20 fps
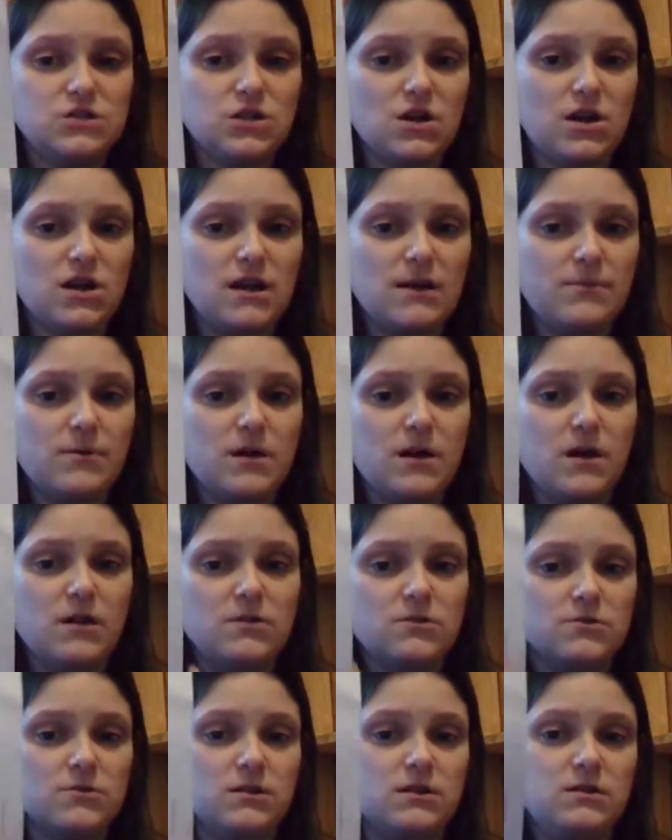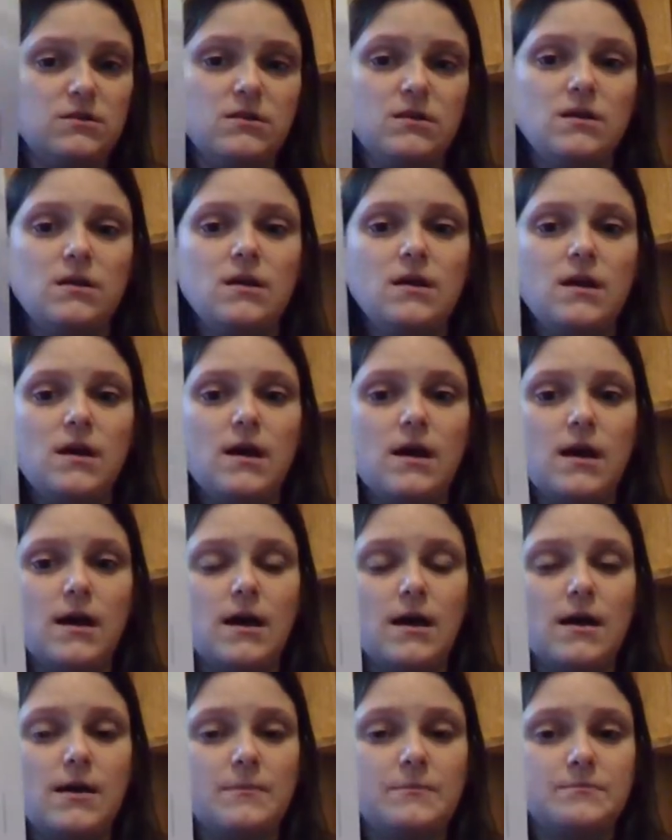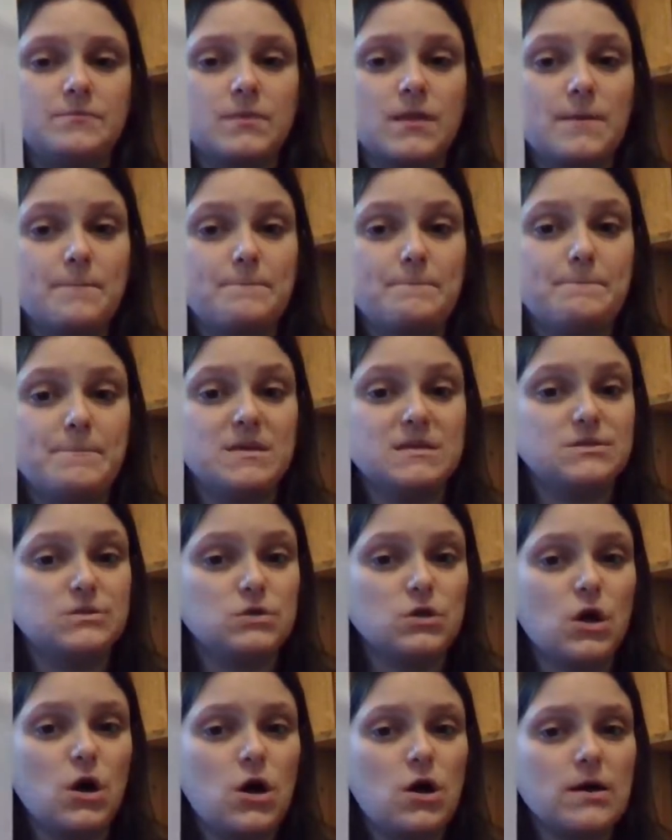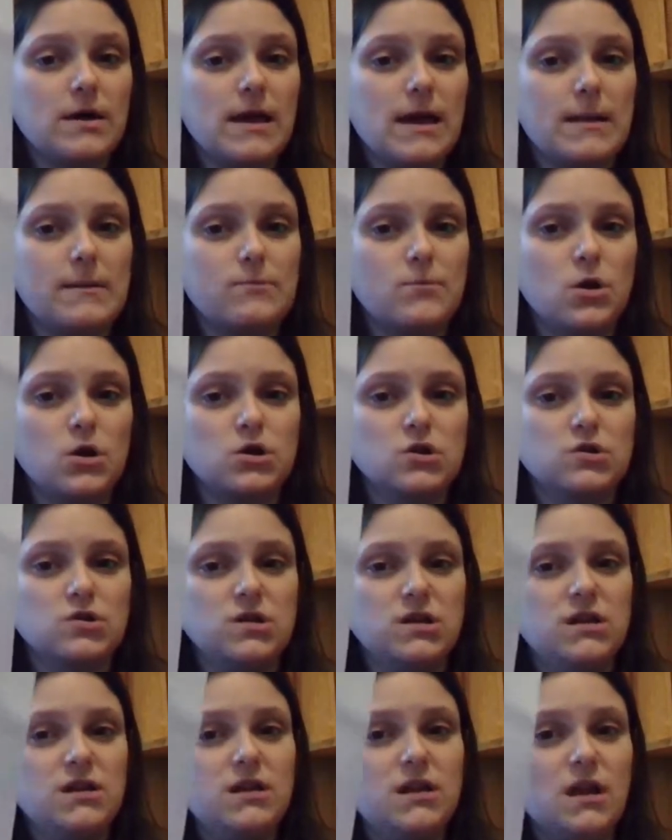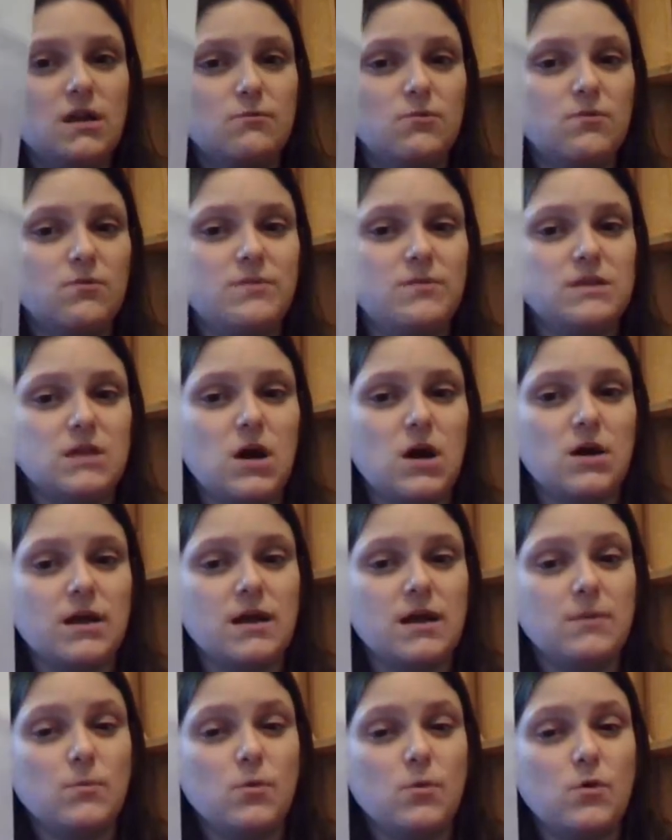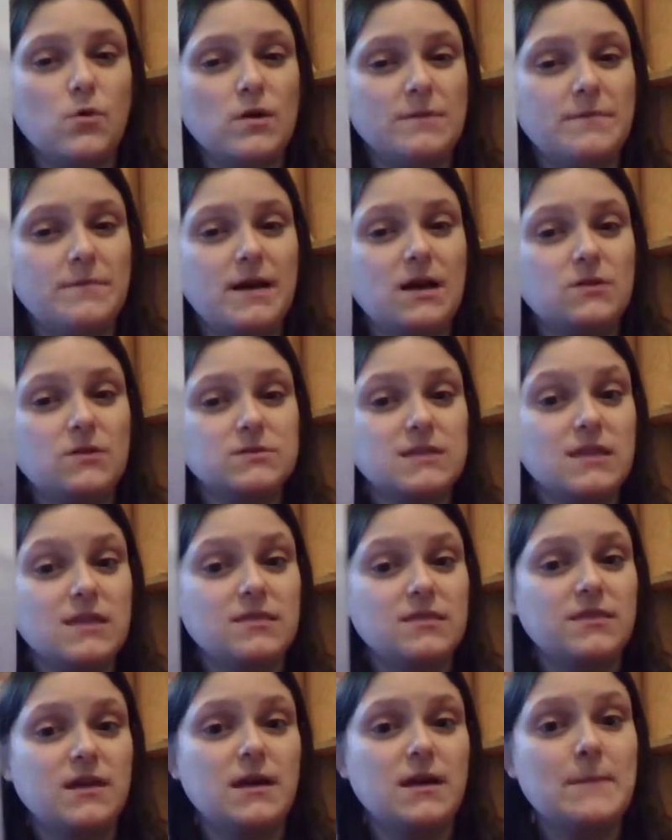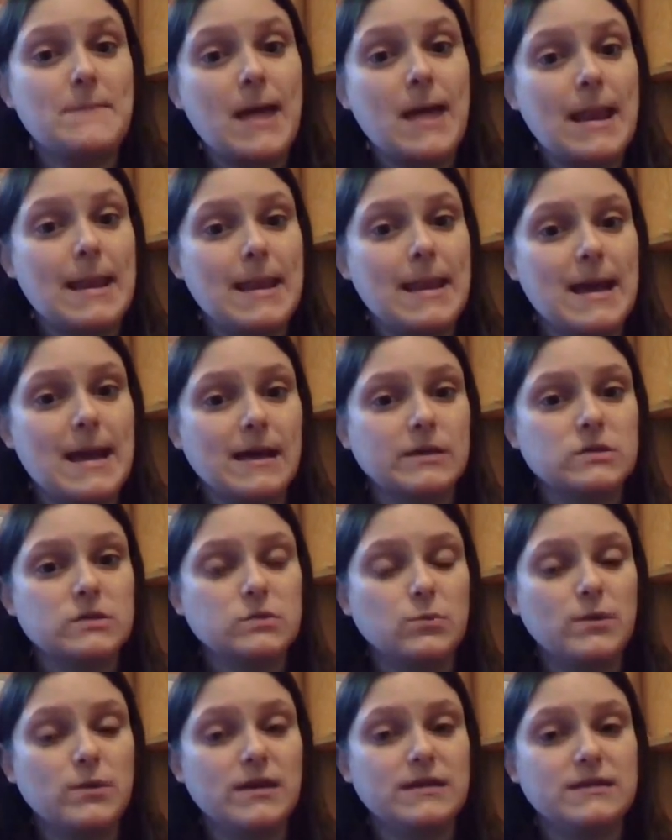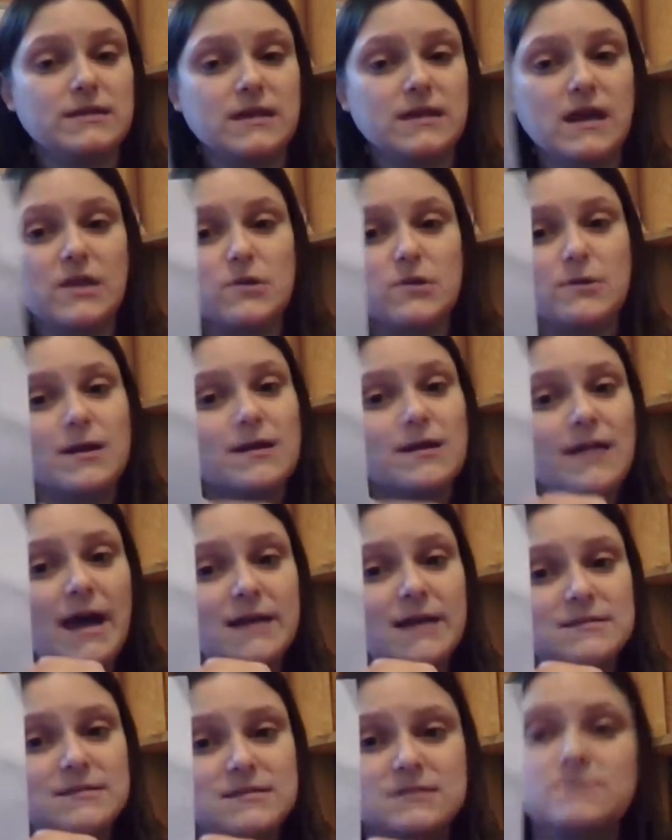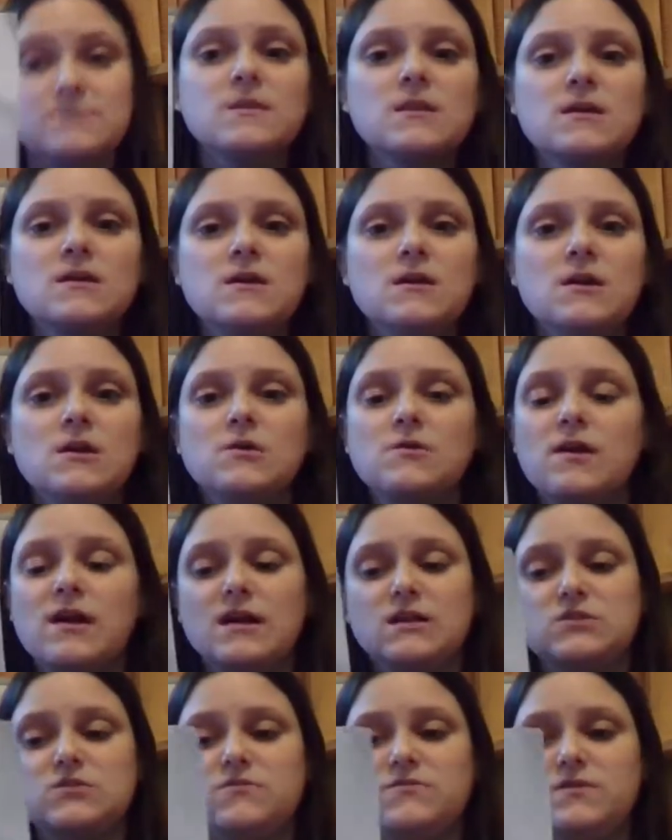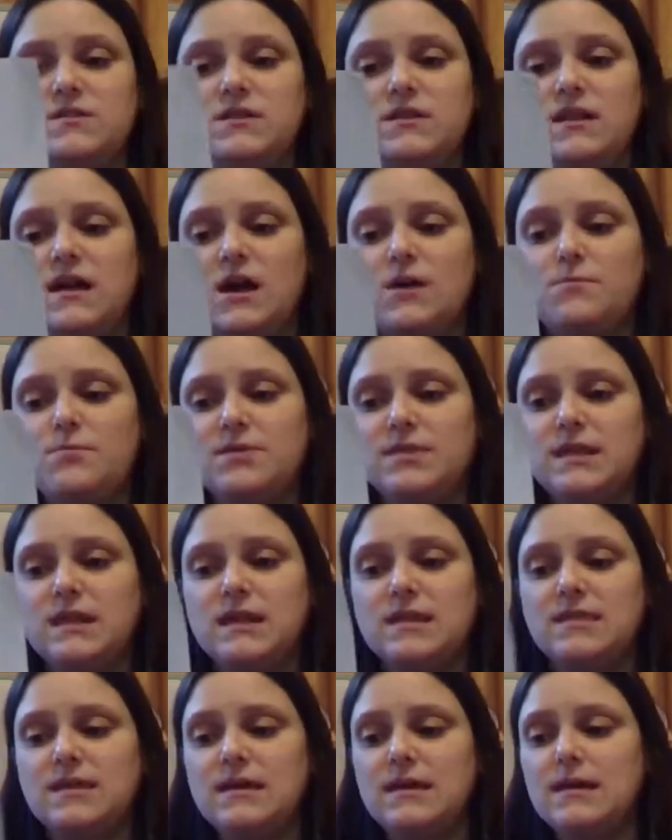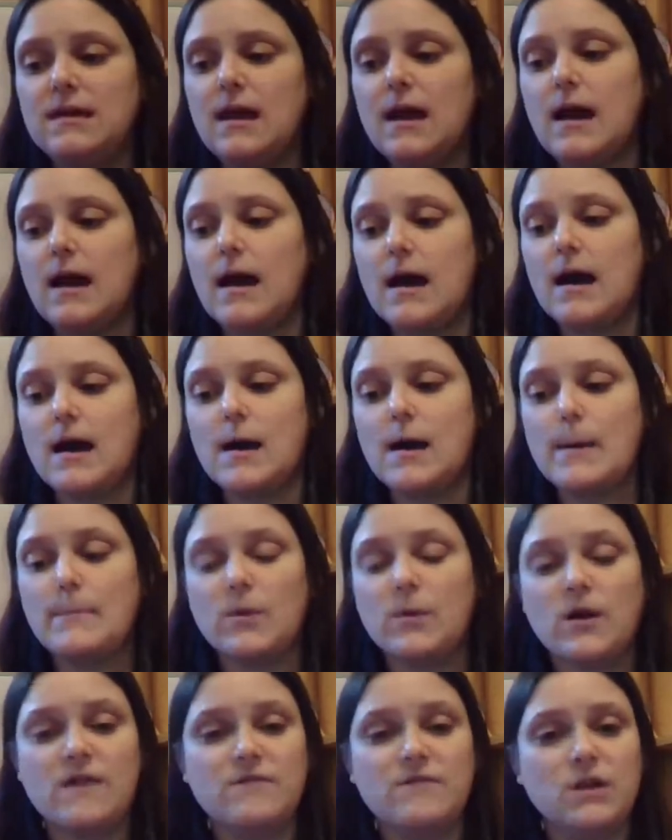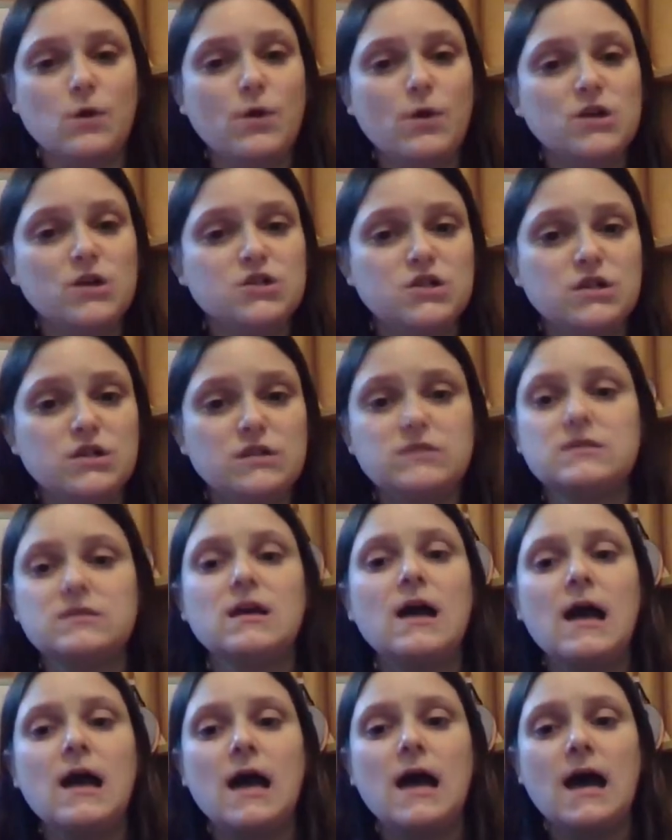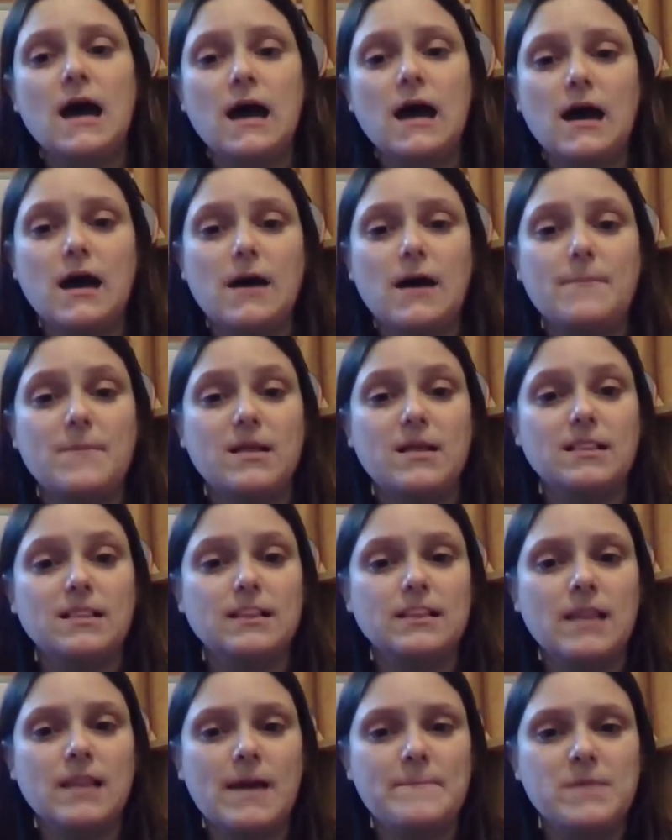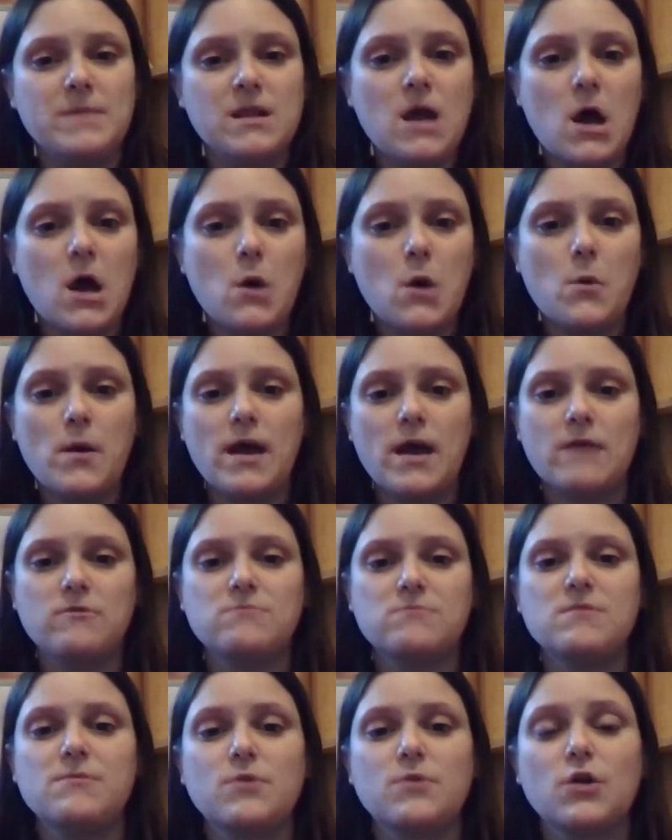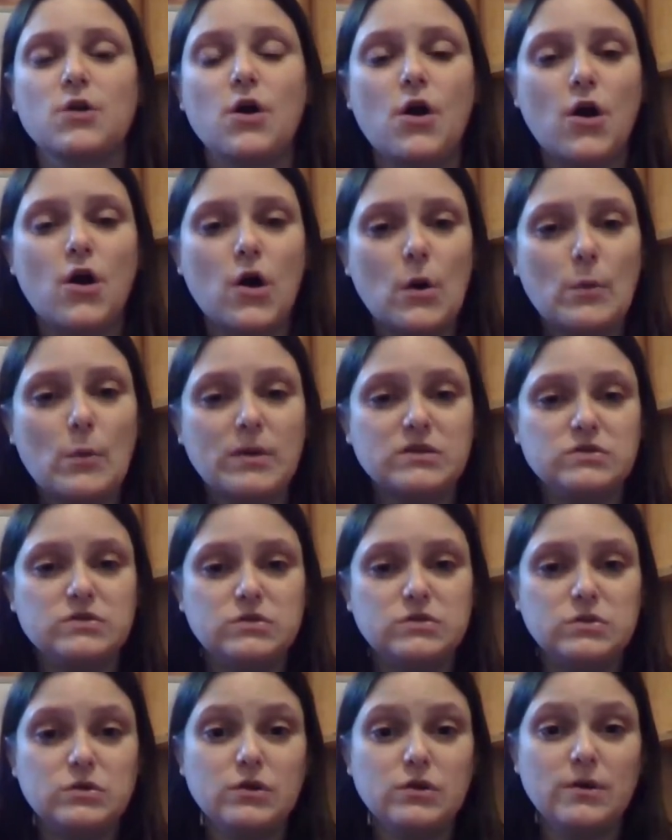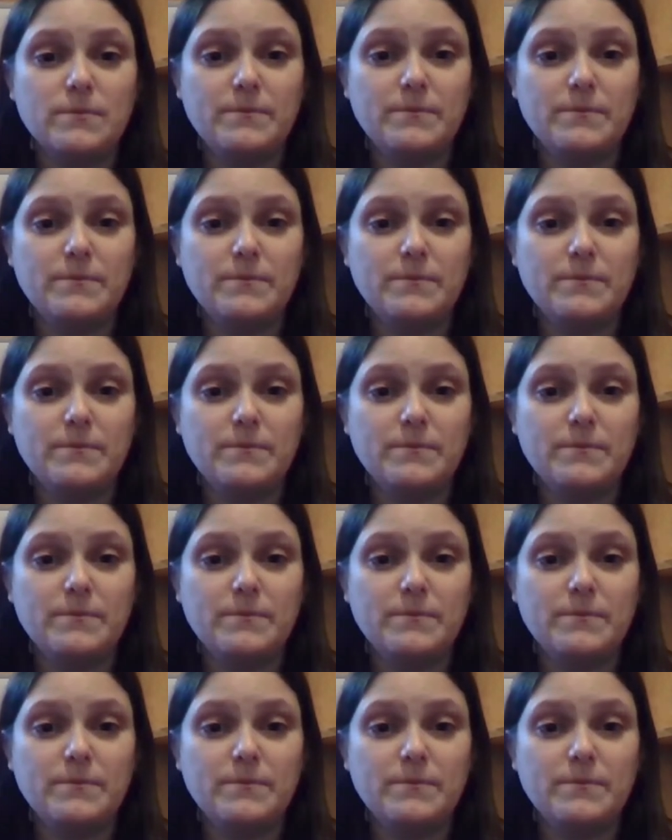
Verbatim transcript: job coloring um, Miss Long and Marker E, and we'll be talking more about them next week together in class. Okay, so if you need help with anything um, or have any questions, um, let me know. And remember to always do your